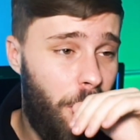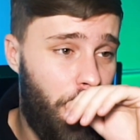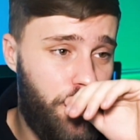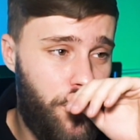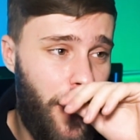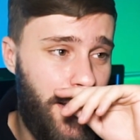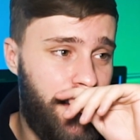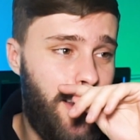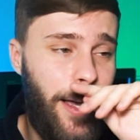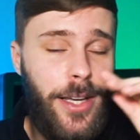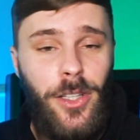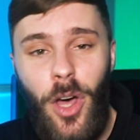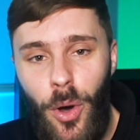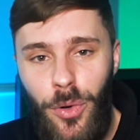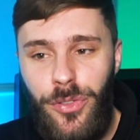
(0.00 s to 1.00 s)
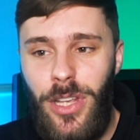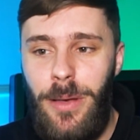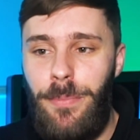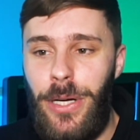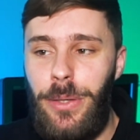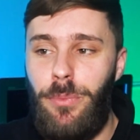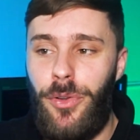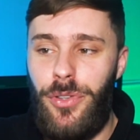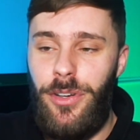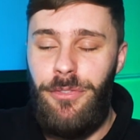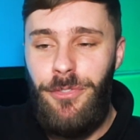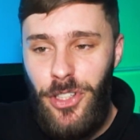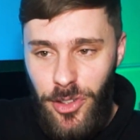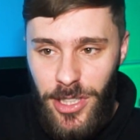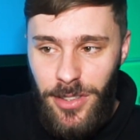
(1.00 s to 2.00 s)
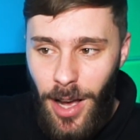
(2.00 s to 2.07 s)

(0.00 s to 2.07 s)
I was trying to diagnose it, but it wasn't officially